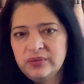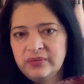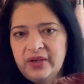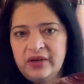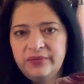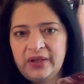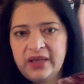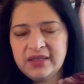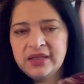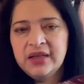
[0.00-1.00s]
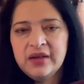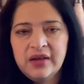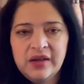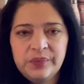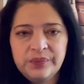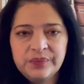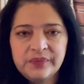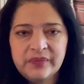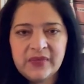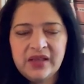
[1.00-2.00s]
are kind of flat. And
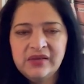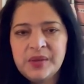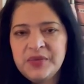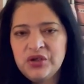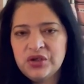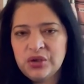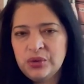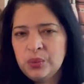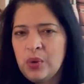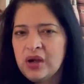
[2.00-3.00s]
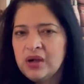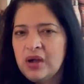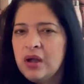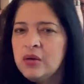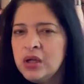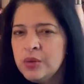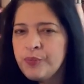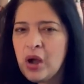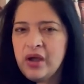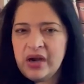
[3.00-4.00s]
let me just show you what
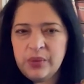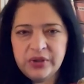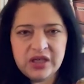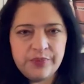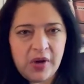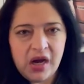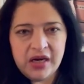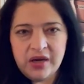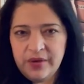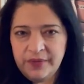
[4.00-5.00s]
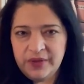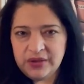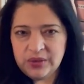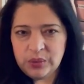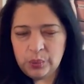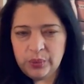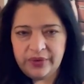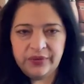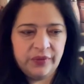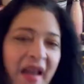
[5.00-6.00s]
pot I would combine this with.
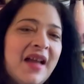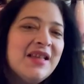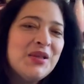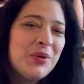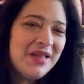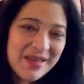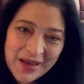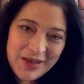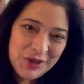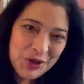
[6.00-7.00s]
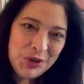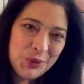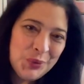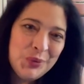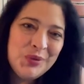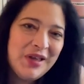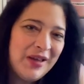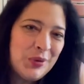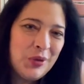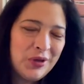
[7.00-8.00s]
So I decided to use
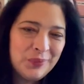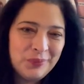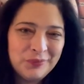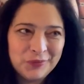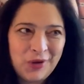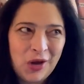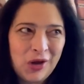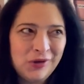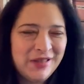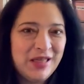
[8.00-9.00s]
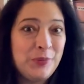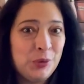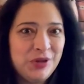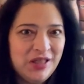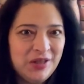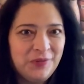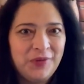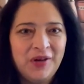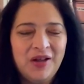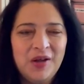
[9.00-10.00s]
like a holiday
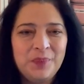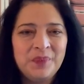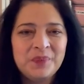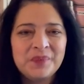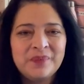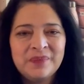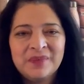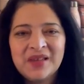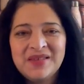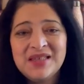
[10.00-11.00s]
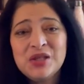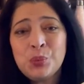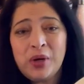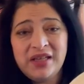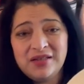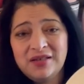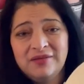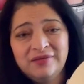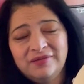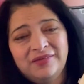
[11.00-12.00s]
motif. This is white.
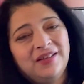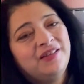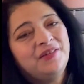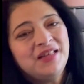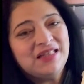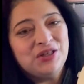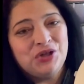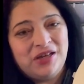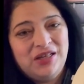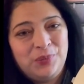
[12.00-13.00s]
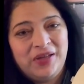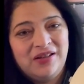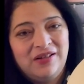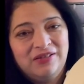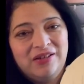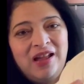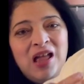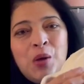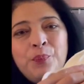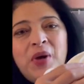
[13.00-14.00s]
It's a shiny white color,
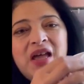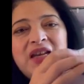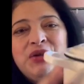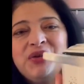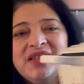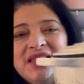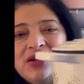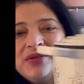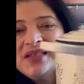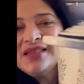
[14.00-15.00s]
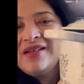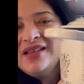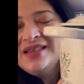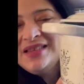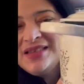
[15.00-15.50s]
but you can see on the side